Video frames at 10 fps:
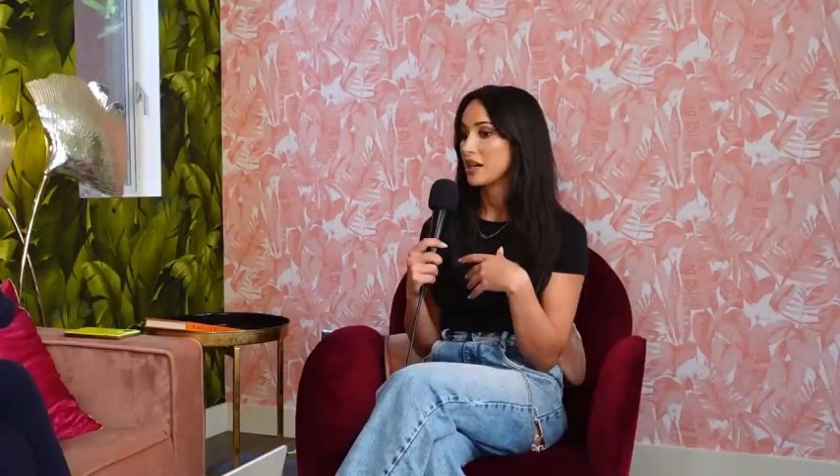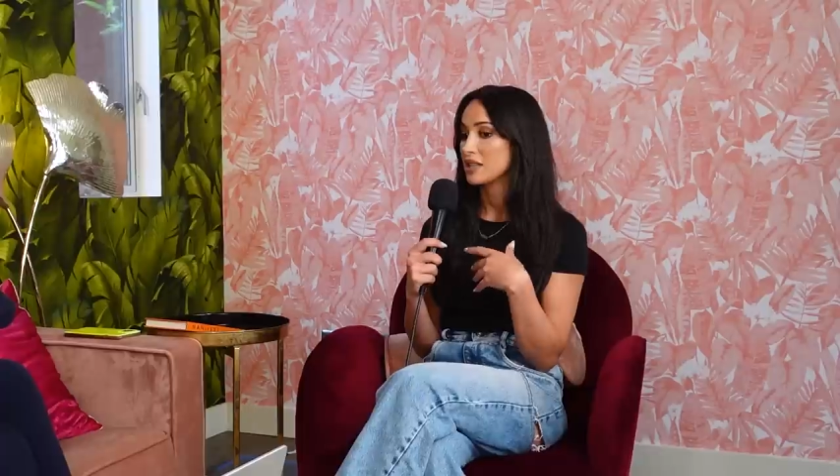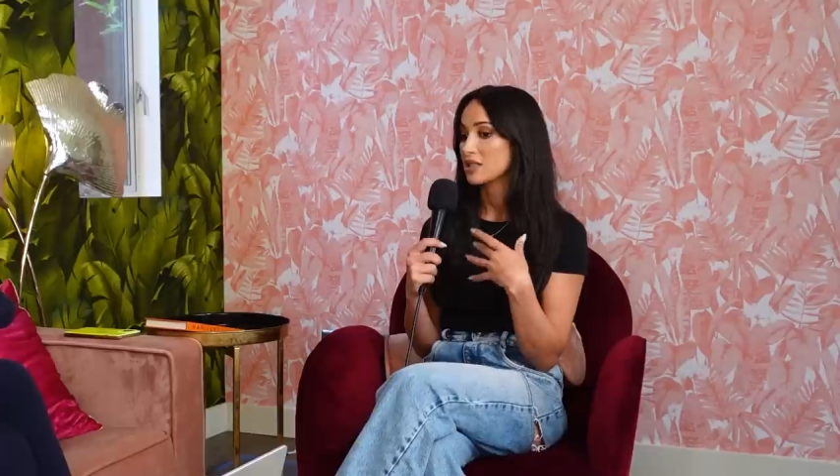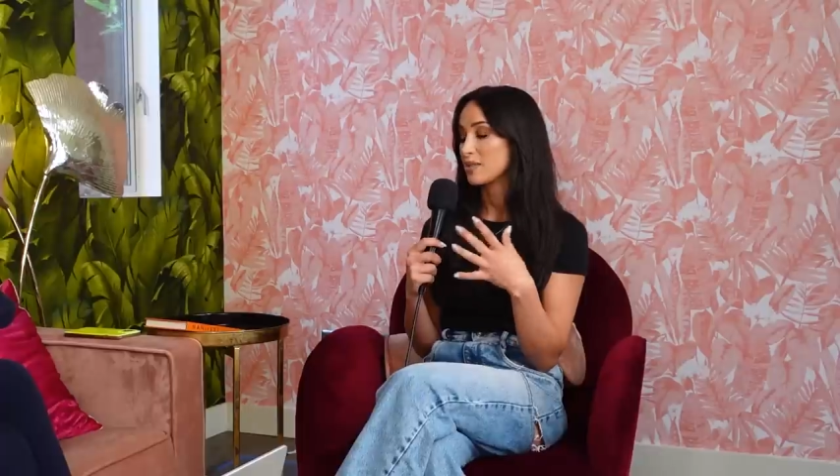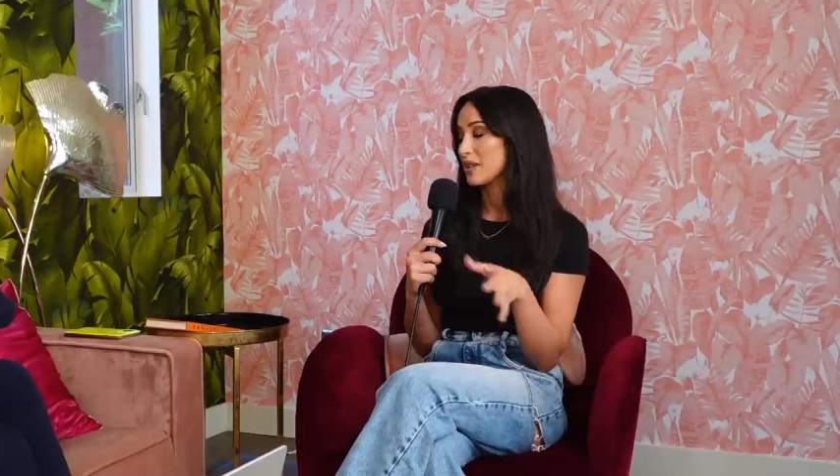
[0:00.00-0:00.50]
I
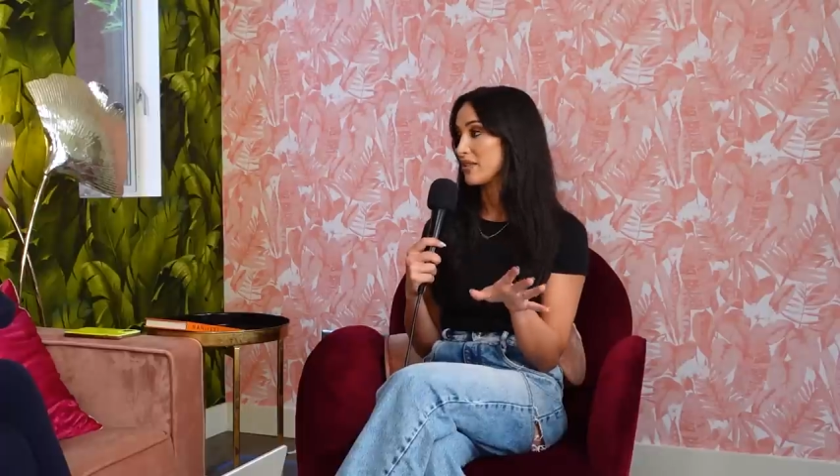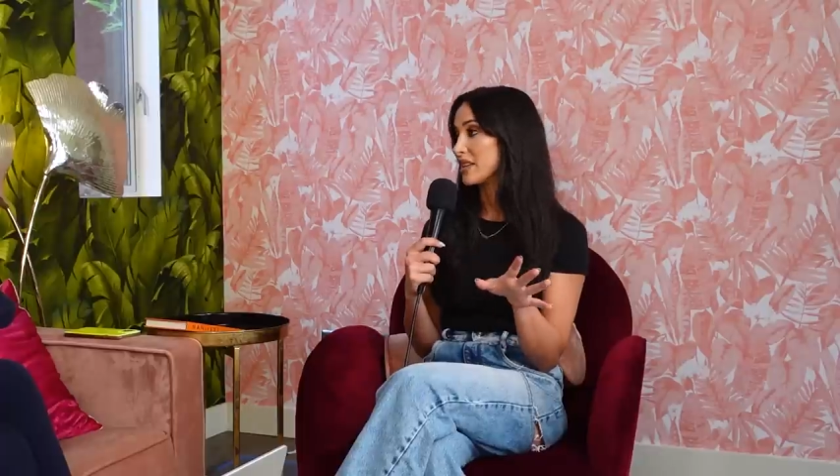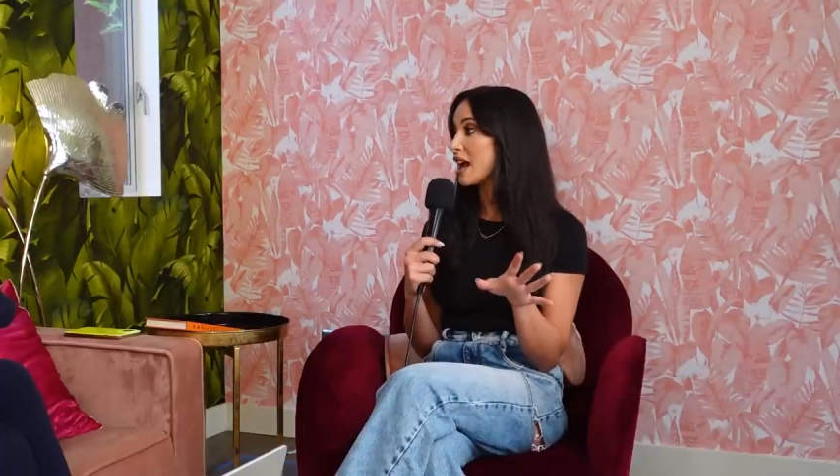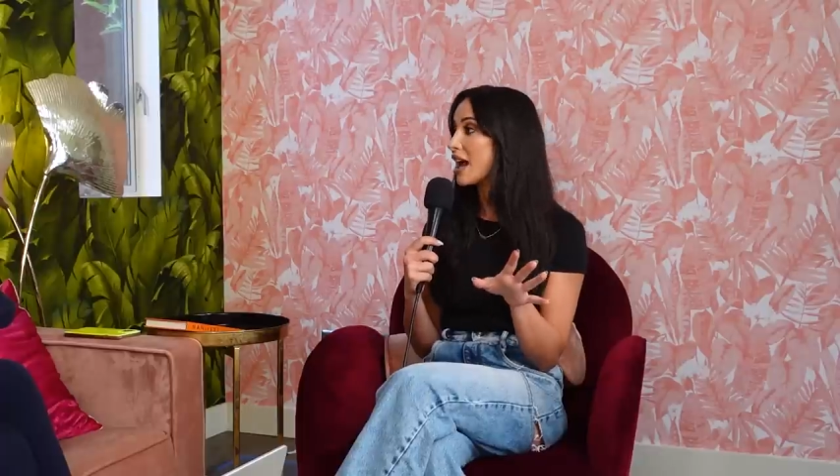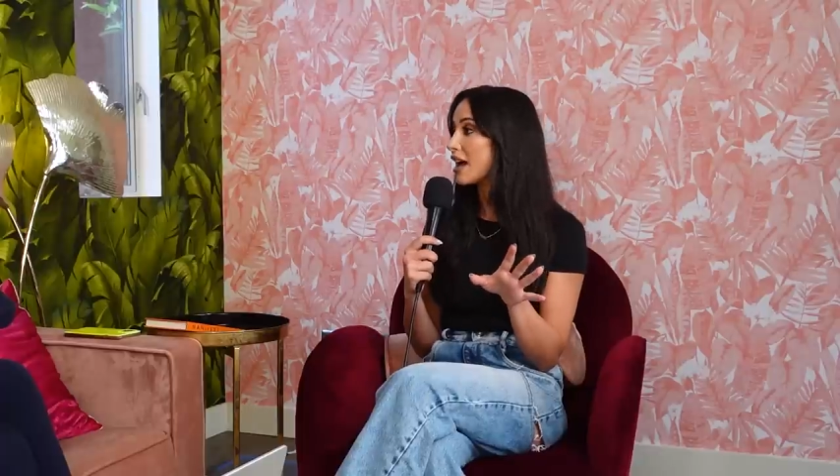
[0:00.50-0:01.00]
stopped leaving
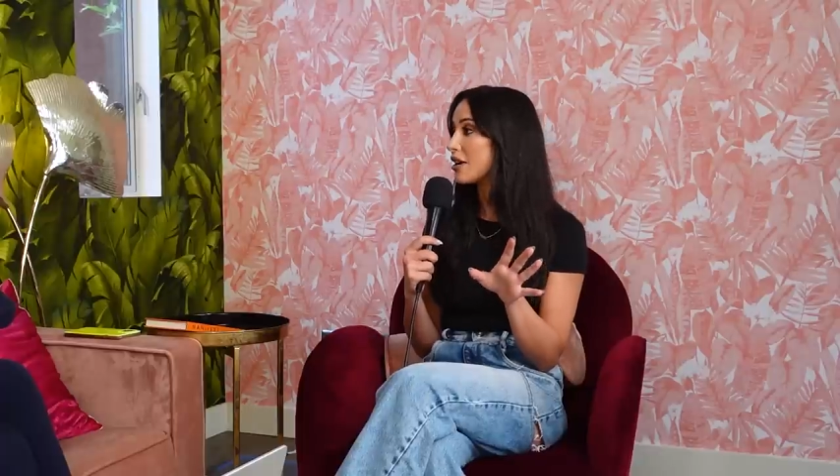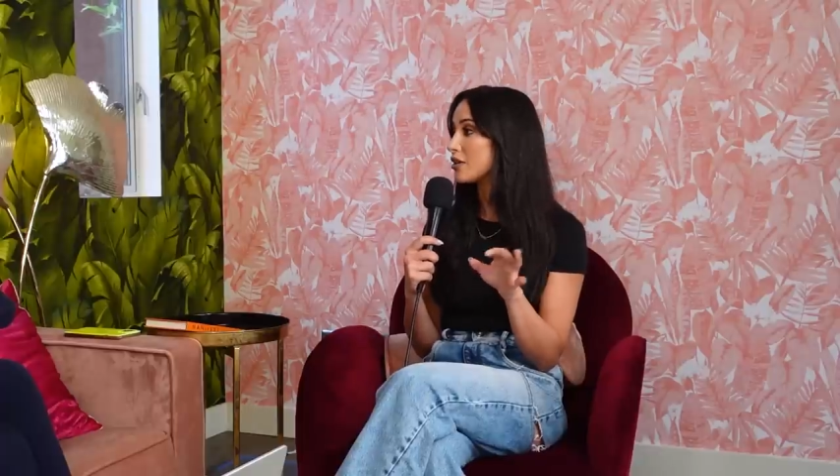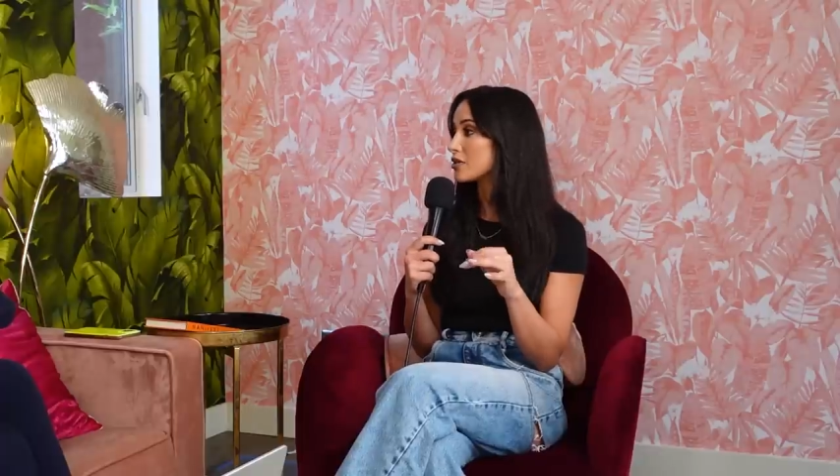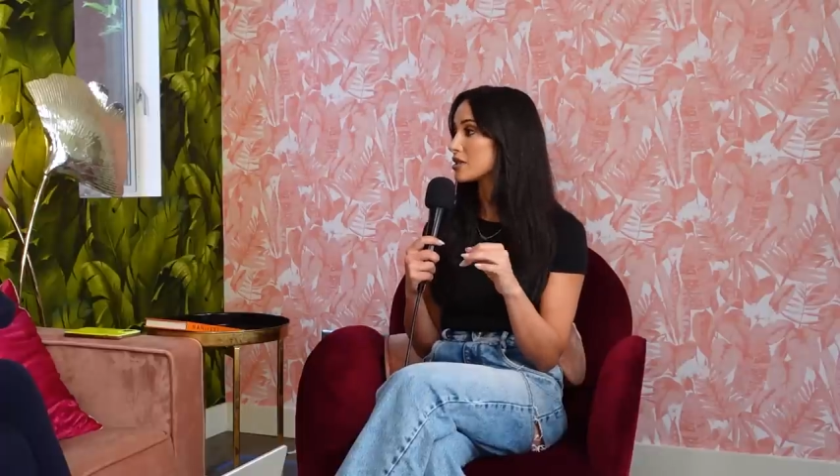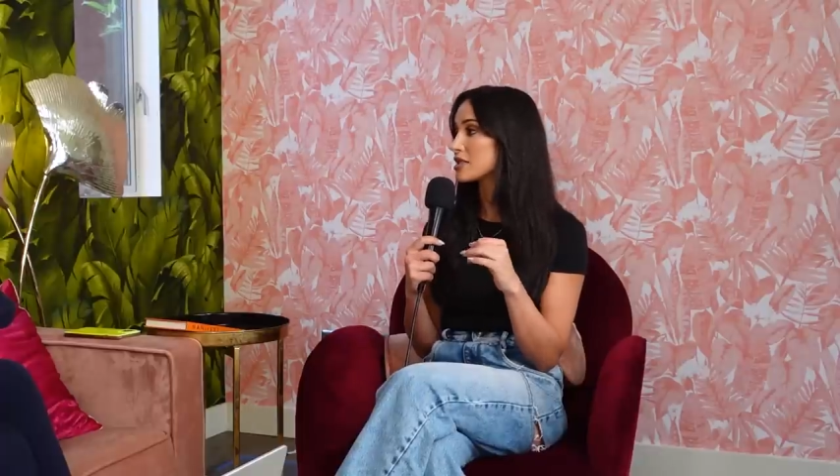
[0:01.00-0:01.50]
the
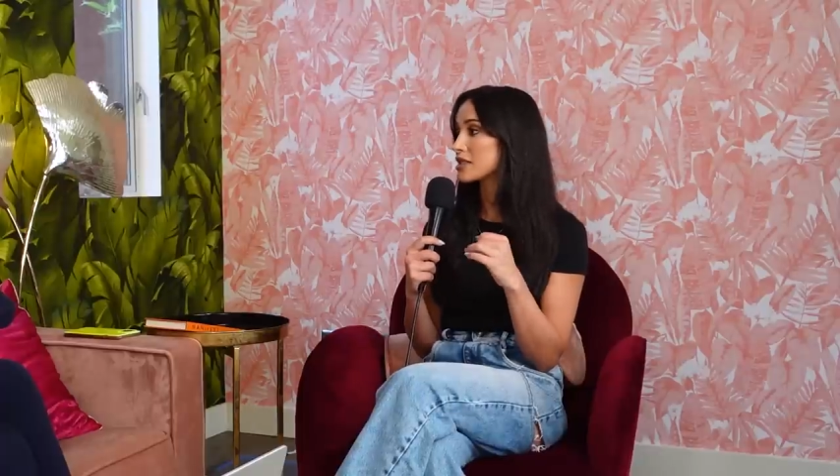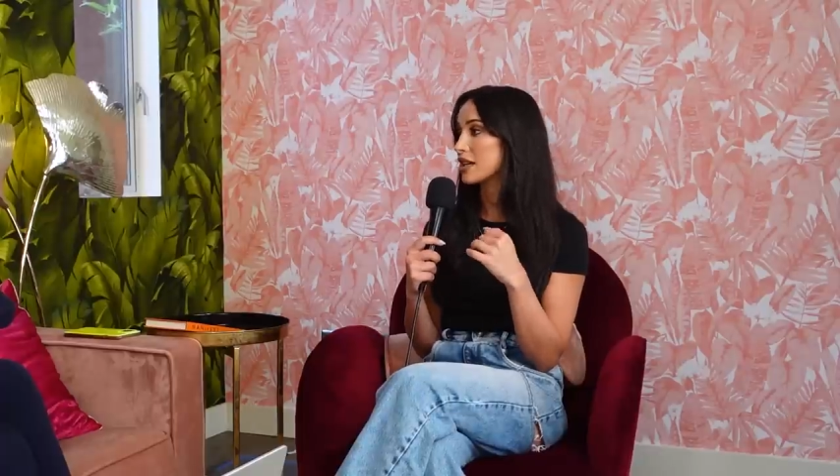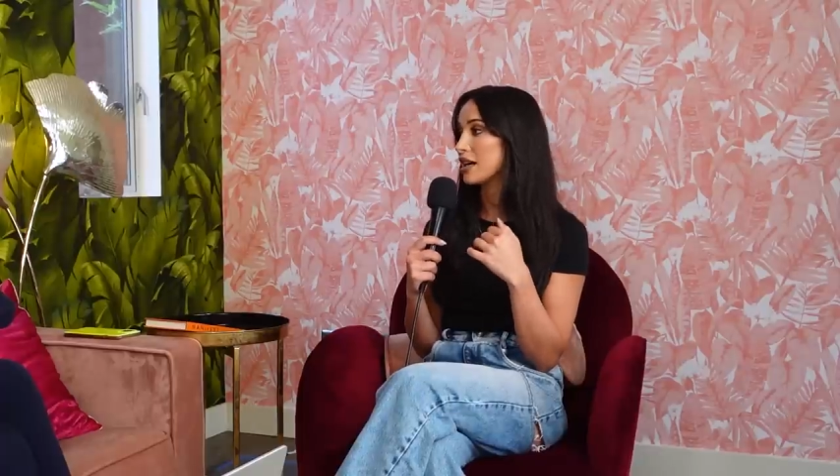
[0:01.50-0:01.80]
house.